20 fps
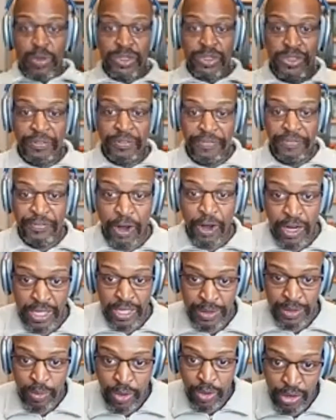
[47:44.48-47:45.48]
with the
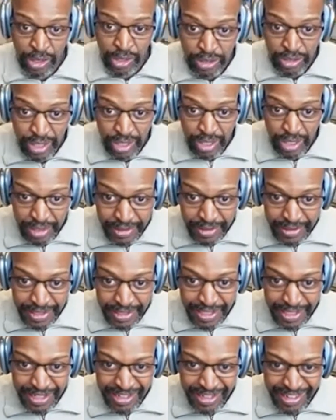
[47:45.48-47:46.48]
fallen world."
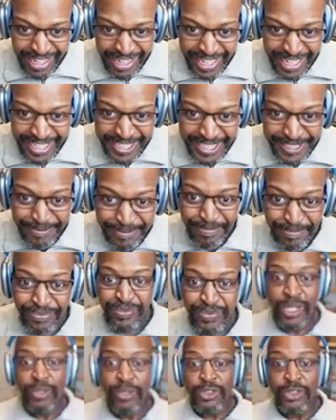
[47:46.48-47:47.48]
All right?
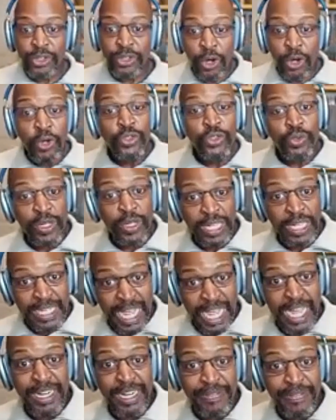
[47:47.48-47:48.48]
Those are the
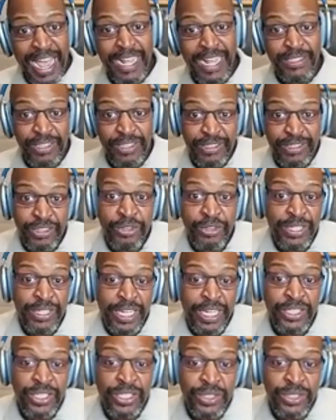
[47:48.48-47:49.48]
kind of
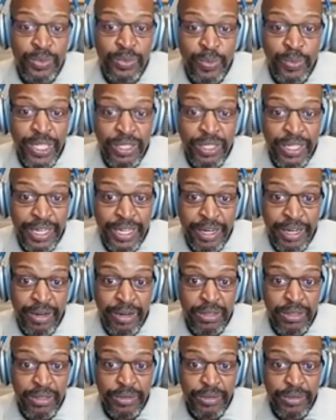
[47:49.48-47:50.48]
accusations we'll
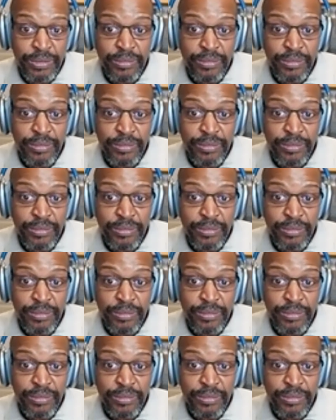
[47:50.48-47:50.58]
hear.